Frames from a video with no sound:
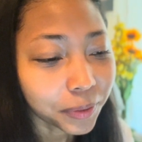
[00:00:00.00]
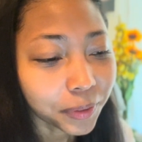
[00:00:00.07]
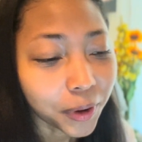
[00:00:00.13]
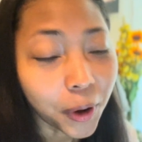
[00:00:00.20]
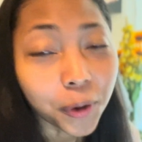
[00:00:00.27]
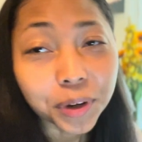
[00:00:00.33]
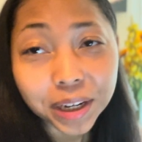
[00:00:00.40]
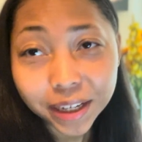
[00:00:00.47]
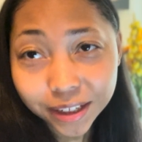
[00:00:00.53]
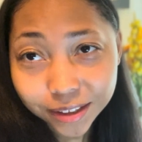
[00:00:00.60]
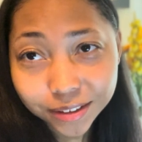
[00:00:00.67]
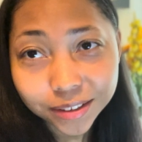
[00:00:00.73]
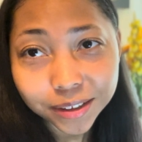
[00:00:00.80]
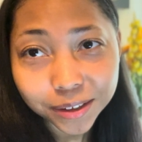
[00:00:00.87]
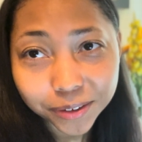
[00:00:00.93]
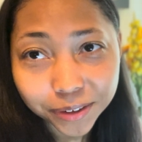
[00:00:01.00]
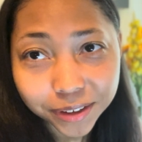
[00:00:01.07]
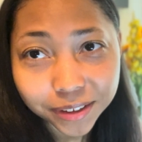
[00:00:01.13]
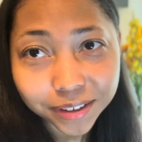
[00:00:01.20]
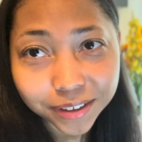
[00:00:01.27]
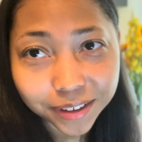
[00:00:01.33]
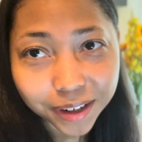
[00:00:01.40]
On the
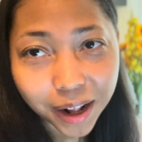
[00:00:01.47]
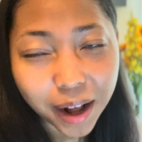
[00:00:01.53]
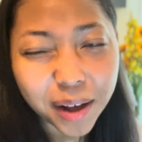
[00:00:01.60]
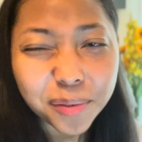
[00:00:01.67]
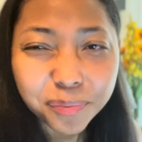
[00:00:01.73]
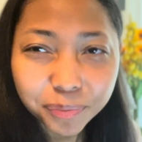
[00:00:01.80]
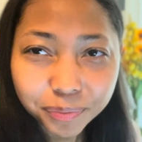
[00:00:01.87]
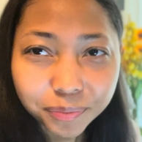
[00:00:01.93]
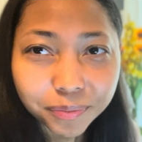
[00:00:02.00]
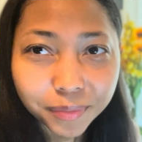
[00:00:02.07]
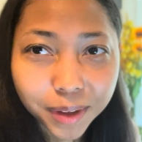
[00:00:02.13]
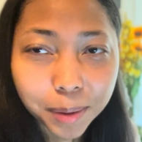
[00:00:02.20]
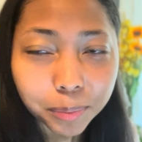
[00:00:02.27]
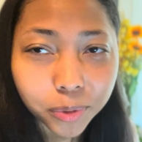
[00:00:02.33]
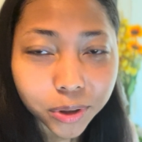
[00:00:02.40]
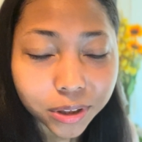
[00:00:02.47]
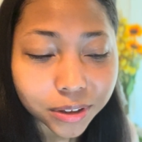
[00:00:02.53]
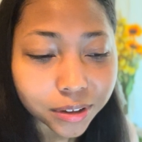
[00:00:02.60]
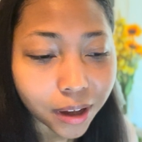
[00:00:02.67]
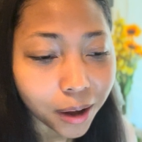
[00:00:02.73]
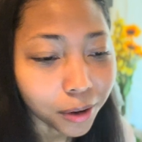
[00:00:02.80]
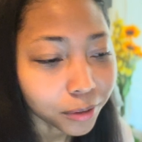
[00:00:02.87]
interior, I'm pretty
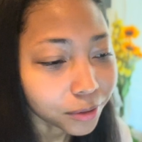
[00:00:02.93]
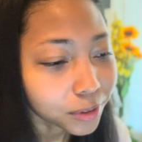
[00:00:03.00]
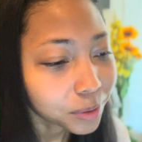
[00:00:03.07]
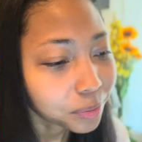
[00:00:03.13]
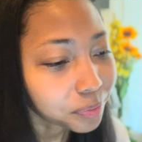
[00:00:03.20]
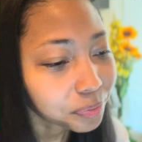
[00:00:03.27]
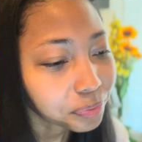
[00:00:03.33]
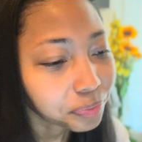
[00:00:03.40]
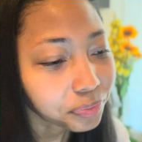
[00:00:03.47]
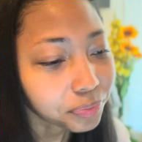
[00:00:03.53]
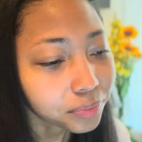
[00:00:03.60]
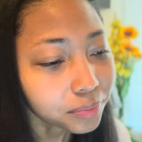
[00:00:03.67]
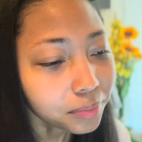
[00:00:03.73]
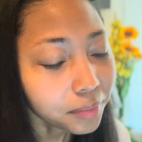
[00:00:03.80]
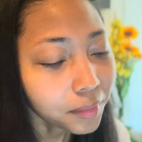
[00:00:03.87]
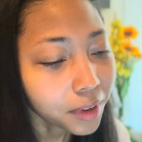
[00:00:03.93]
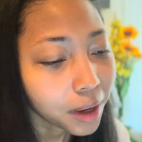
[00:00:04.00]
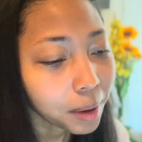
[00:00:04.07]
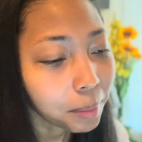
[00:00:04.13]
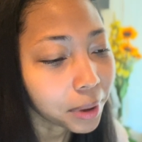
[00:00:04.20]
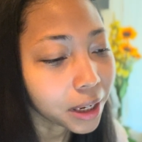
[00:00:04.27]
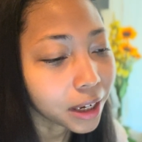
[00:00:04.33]
soft.
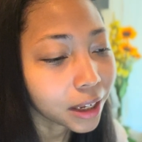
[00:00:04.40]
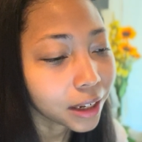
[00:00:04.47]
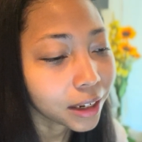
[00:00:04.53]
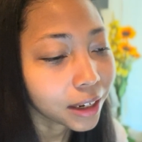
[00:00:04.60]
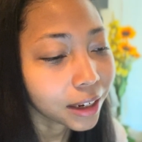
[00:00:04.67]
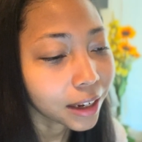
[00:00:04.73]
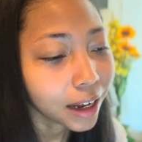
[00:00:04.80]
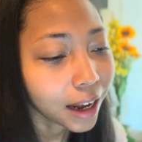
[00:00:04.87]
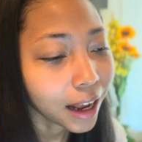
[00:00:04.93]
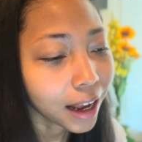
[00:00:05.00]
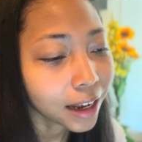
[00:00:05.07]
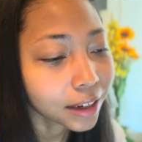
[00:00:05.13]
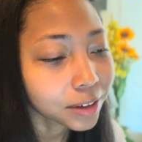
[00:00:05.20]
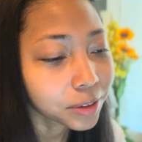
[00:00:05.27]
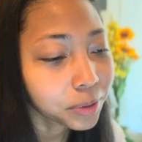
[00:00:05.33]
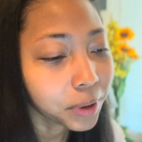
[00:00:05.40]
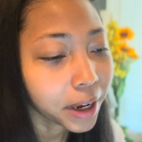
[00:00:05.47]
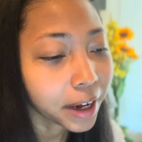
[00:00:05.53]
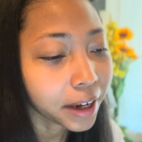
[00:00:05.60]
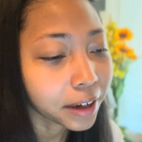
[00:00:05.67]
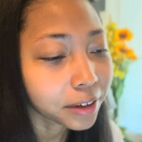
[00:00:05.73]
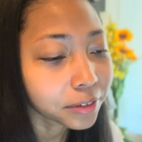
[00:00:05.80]
But I do
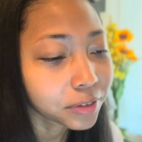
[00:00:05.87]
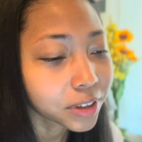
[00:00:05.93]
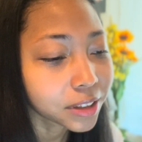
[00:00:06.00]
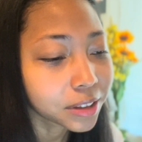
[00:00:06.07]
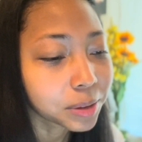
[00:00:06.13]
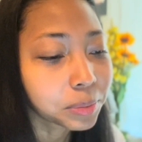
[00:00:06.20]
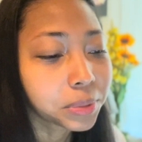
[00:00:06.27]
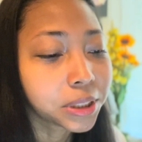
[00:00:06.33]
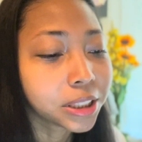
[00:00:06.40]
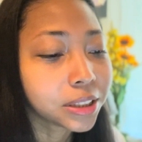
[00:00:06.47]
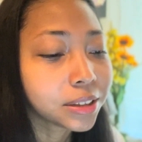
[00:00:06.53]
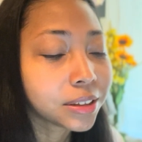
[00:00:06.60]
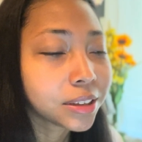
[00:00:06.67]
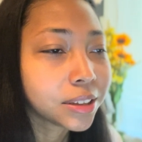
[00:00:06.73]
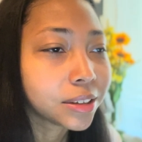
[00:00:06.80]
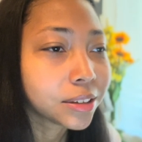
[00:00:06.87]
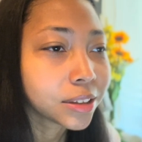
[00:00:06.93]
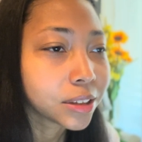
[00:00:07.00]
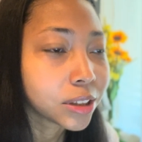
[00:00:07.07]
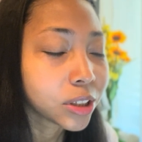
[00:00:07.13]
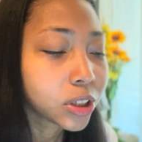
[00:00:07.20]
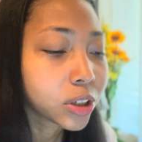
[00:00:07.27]
have this ability
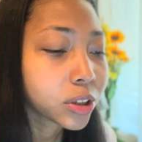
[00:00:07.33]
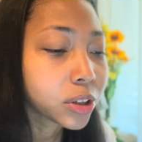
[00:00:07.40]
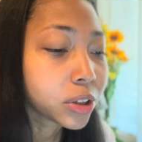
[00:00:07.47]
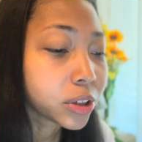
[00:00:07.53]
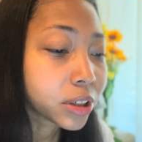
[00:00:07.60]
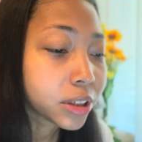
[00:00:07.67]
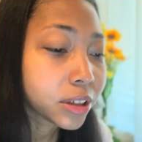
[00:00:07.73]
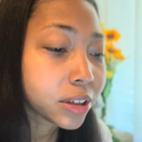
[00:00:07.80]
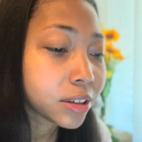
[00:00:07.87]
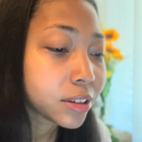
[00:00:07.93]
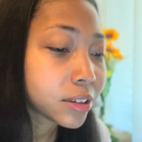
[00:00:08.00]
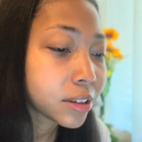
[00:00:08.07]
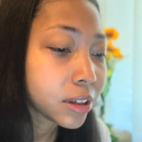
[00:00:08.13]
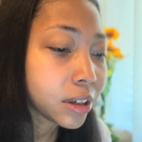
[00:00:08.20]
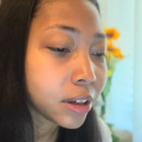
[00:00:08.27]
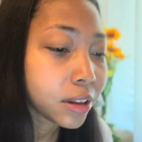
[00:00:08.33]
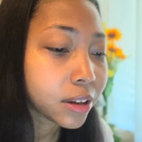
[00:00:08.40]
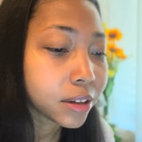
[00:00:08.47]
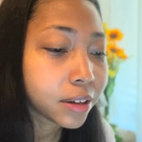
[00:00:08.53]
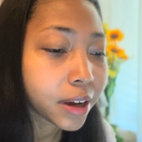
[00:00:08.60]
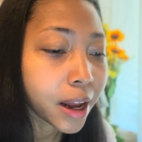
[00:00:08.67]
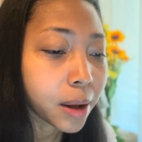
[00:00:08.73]
to clearly see the
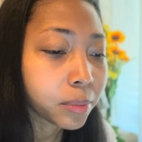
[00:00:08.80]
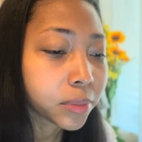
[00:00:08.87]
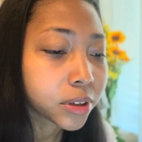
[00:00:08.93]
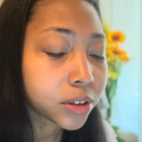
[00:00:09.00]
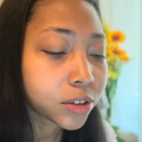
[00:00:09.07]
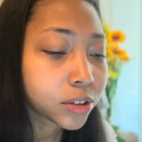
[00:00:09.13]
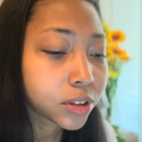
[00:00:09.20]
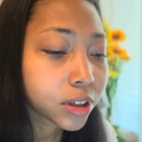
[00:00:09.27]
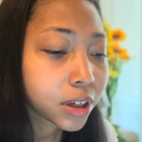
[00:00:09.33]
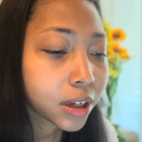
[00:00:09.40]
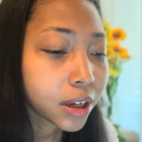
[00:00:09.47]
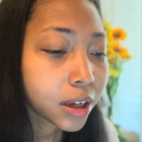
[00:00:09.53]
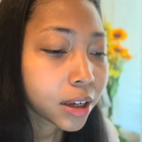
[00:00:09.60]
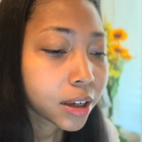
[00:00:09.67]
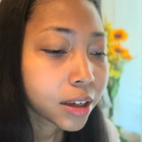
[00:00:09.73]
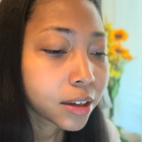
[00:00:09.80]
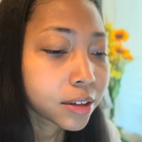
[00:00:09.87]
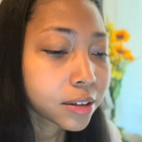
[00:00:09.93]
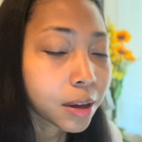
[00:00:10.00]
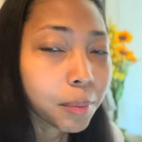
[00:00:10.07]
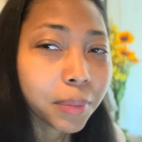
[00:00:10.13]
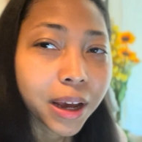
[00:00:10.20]
damage
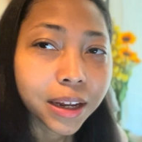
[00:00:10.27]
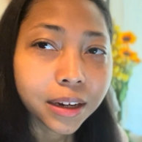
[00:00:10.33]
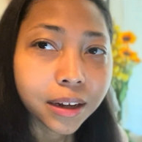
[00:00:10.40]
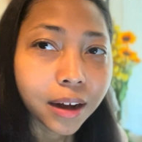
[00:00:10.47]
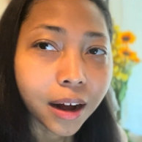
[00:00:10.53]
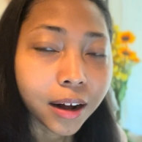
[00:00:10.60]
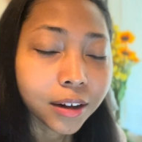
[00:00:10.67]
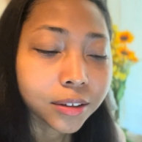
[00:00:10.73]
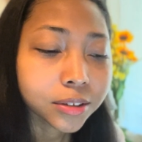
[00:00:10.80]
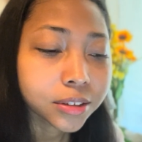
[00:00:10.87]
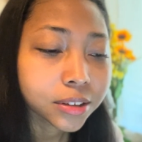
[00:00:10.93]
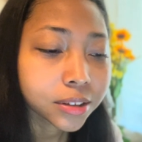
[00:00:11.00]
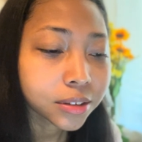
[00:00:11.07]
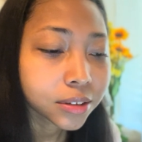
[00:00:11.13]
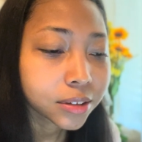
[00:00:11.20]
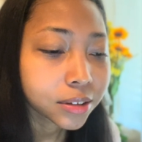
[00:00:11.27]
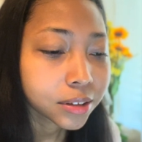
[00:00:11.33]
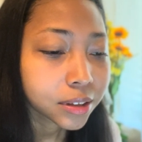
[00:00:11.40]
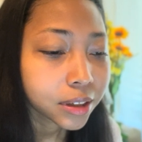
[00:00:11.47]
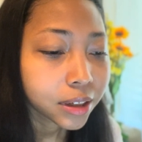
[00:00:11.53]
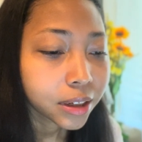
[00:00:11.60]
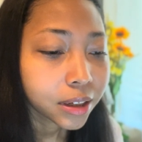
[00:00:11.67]
somebody causes,
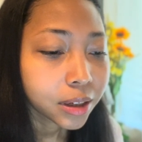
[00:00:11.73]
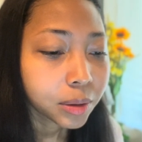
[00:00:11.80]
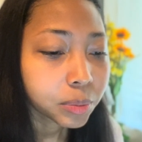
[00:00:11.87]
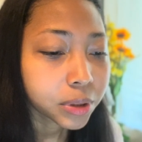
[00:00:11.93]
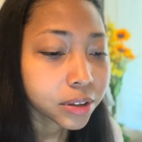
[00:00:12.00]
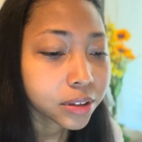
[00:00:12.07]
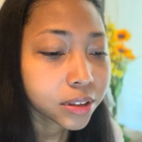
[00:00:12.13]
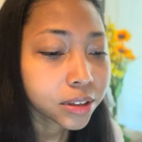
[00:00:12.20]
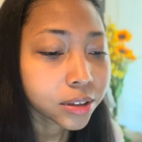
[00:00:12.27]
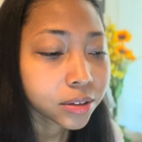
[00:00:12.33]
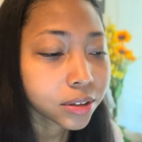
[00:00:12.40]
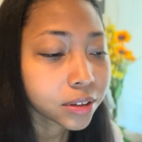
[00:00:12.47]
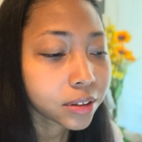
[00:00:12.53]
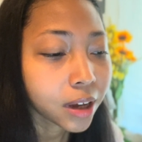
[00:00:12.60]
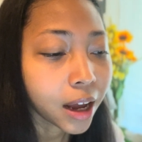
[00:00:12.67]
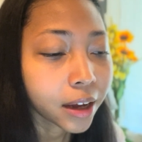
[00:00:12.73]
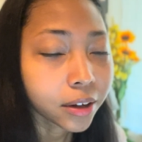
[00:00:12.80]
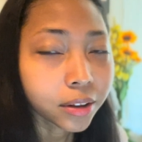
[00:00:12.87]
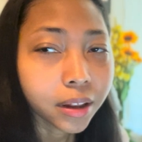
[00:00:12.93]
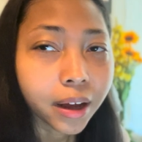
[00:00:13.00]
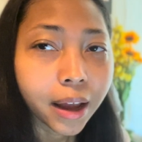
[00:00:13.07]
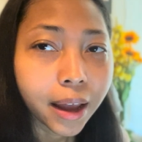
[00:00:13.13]
but still desire
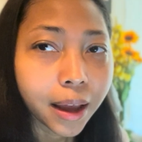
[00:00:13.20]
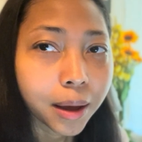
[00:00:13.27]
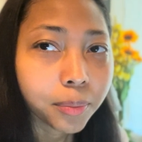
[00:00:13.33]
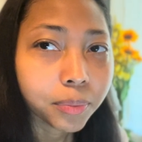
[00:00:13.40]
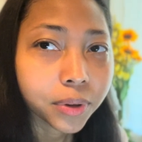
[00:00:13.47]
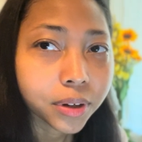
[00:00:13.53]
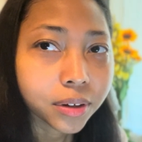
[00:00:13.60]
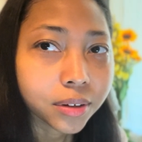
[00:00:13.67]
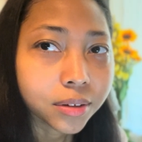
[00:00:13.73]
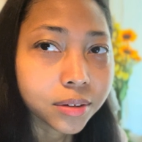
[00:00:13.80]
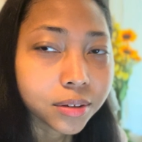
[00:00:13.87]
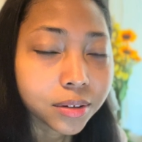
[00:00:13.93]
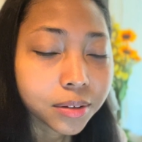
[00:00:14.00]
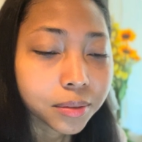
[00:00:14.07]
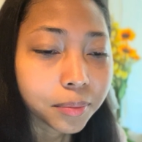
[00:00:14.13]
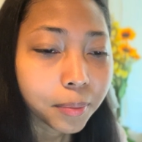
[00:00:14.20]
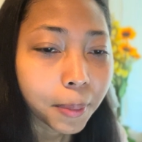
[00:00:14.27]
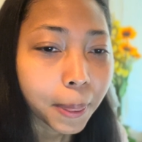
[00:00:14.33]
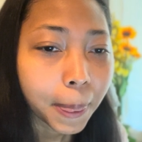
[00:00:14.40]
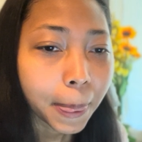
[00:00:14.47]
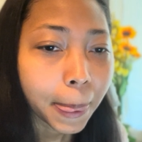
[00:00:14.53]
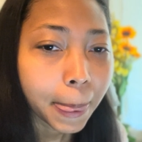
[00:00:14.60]
their happiness.
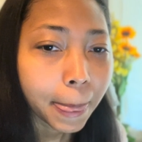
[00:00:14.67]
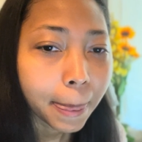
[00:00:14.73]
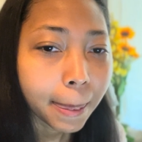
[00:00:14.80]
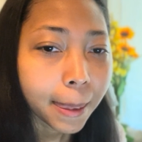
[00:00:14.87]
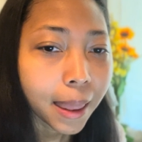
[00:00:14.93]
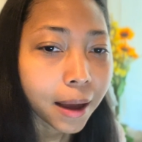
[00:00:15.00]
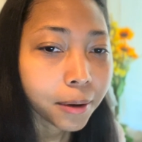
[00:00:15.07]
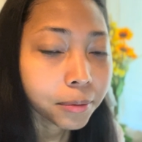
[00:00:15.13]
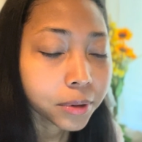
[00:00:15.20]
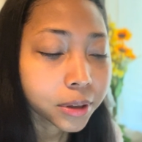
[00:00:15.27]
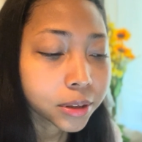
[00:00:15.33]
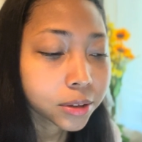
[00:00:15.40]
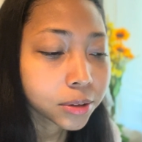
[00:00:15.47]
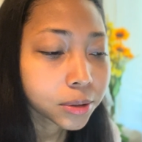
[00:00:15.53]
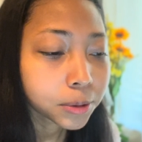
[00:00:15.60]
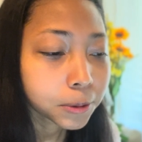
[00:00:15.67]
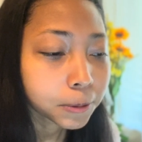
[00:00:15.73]
I really do.